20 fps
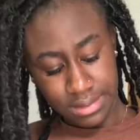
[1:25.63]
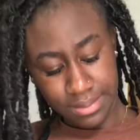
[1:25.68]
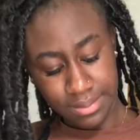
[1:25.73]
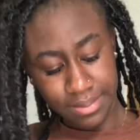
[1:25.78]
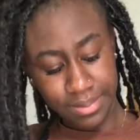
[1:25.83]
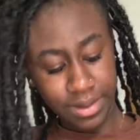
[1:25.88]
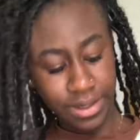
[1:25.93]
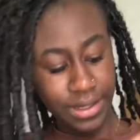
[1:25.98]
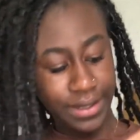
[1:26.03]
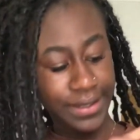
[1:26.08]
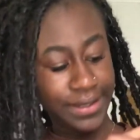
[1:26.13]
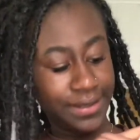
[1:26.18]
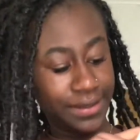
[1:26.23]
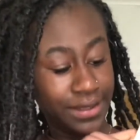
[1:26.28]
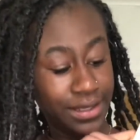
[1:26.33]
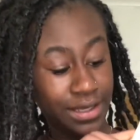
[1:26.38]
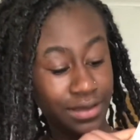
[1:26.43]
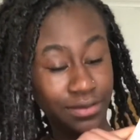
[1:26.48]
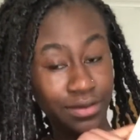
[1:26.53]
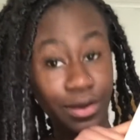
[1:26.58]
But
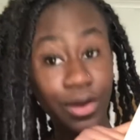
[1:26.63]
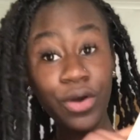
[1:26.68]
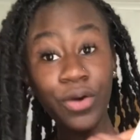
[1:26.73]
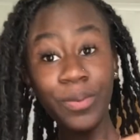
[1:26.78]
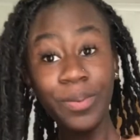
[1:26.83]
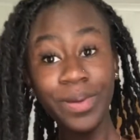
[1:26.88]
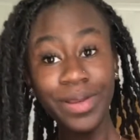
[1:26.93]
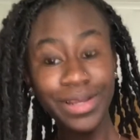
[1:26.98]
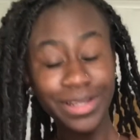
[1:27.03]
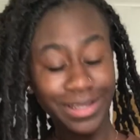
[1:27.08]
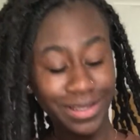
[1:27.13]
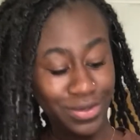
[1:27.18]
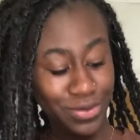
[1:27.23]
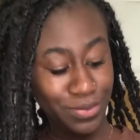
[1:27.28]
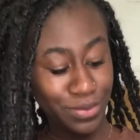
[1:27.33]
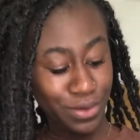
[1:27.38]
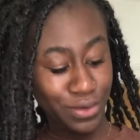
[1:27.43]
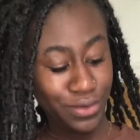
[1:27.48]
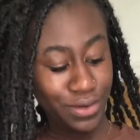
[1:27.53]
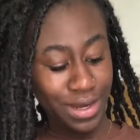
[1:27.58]
if it opened, it
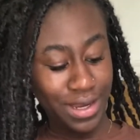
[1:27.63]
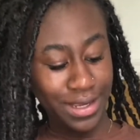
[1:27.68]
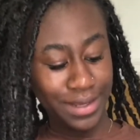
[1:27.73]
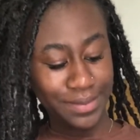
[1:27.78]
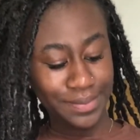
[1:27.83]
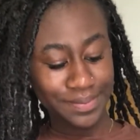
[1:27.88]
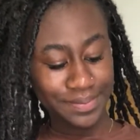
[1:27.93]
would be great.